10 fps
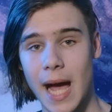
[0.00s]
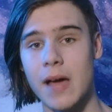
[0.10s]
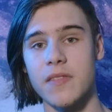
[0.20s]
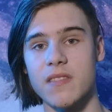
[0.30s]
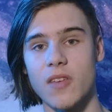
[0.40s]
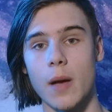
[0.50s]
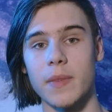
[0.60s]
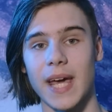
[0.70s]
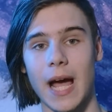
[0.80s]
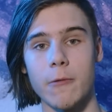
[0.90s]
At this time
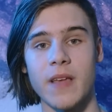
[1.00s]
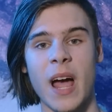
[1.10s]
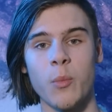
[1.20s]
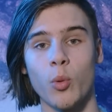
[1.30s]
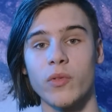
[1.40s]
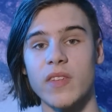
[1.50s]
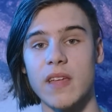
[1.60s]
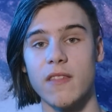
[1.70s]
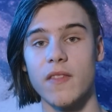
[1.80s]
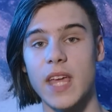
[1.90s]
in the countdown, we'll
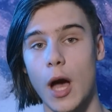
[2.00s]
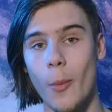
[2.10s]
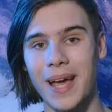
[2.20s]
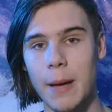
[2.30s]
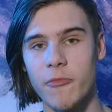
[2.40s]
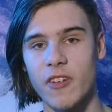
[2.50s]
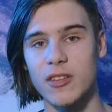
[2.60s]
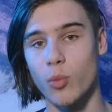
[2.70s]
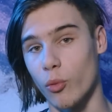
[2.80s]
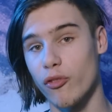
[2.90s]
see that the OLM
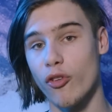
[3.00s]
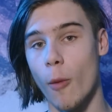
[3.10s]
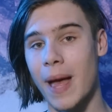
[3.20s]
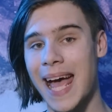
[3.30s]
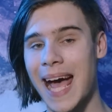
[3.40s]
vent will stop